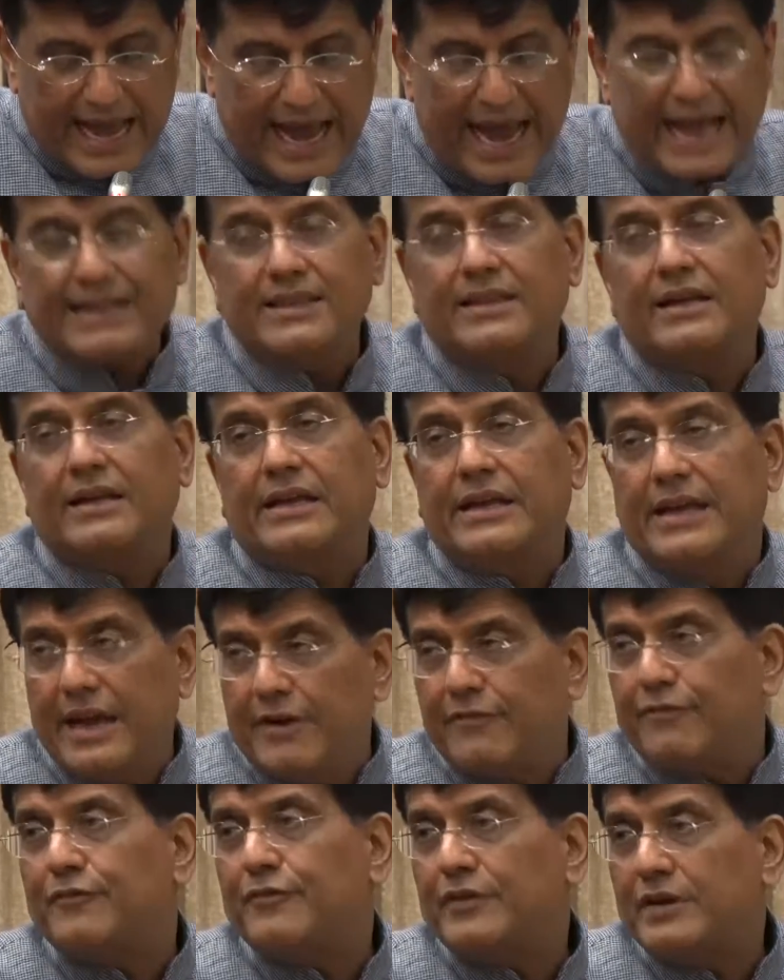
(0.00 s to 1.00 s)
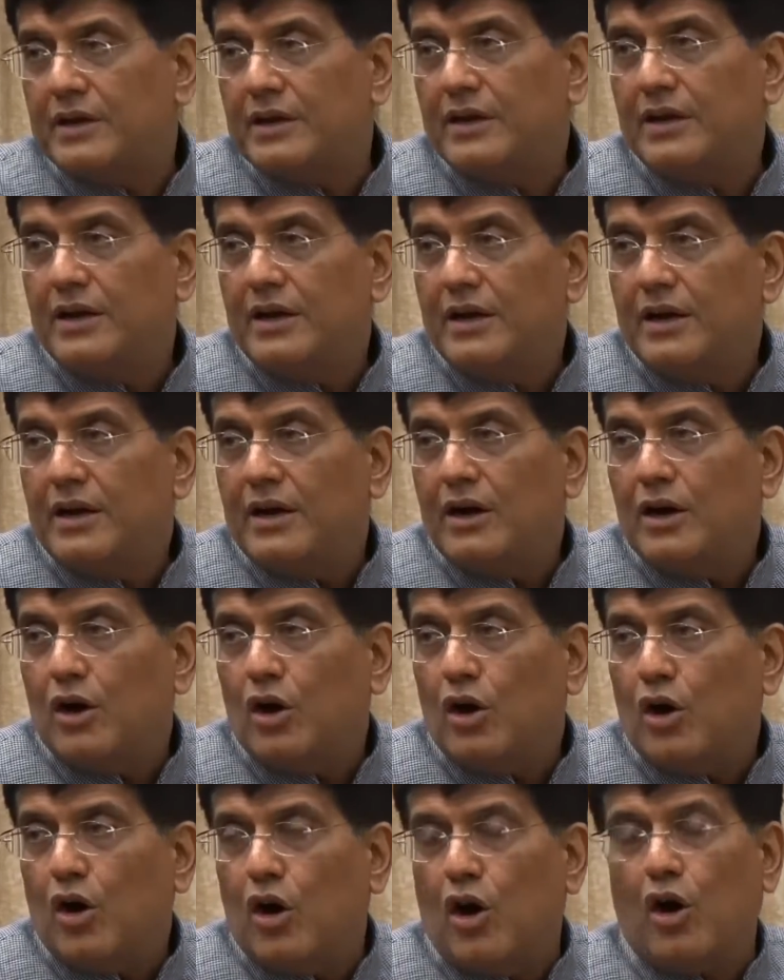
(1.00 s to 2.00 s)
and the gift
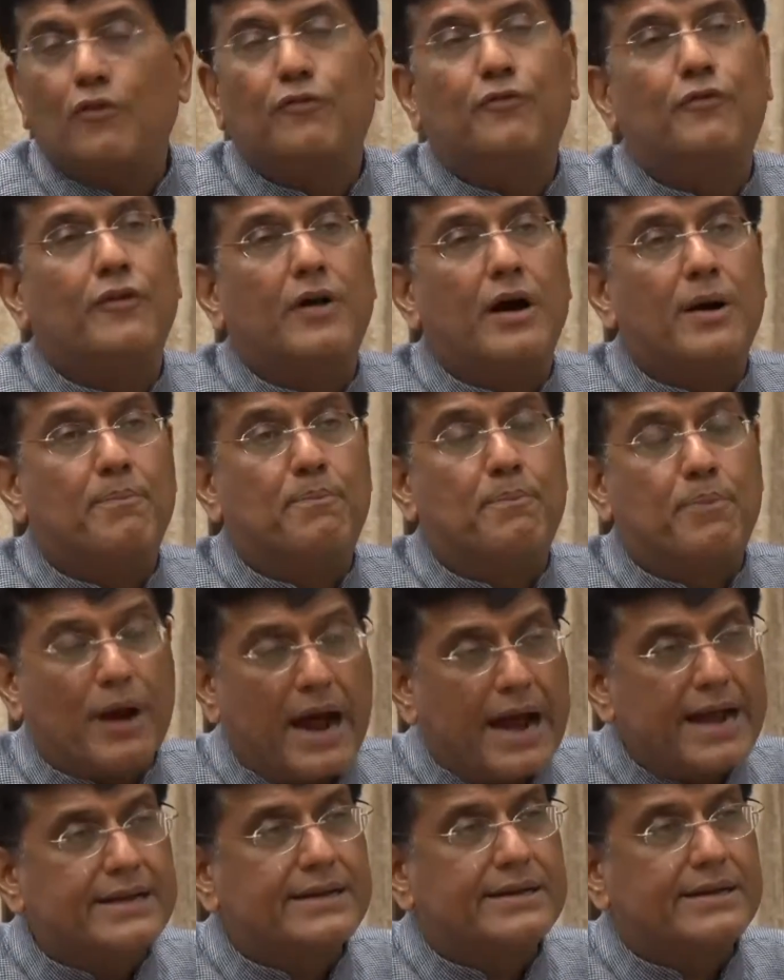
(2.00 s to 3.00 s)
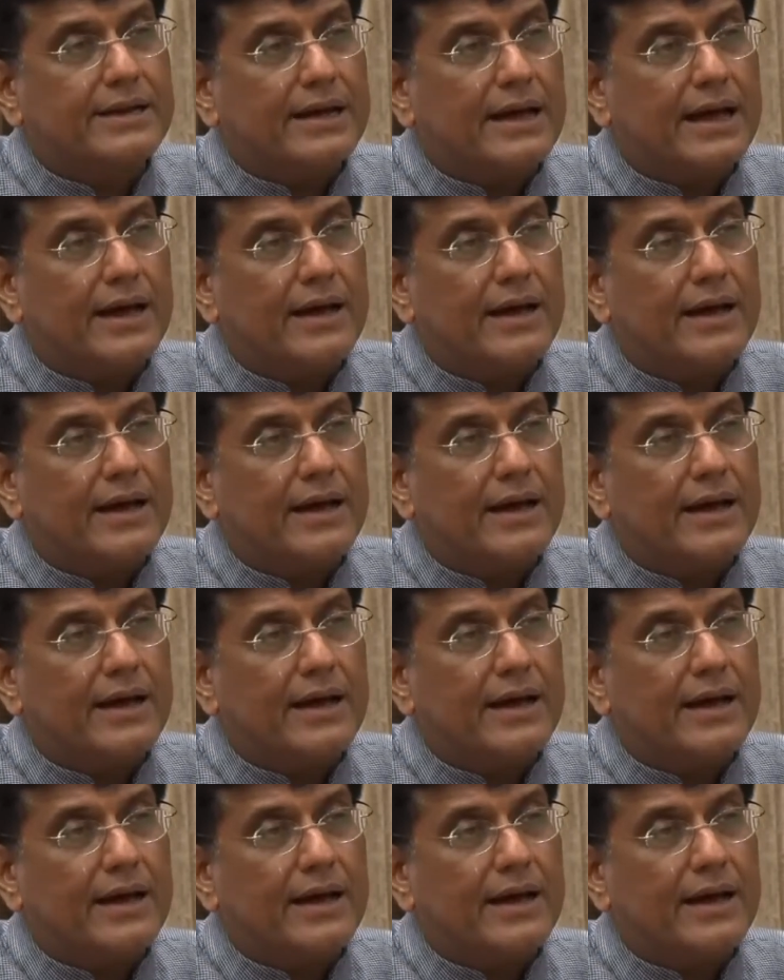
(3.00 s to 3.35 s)
of a bright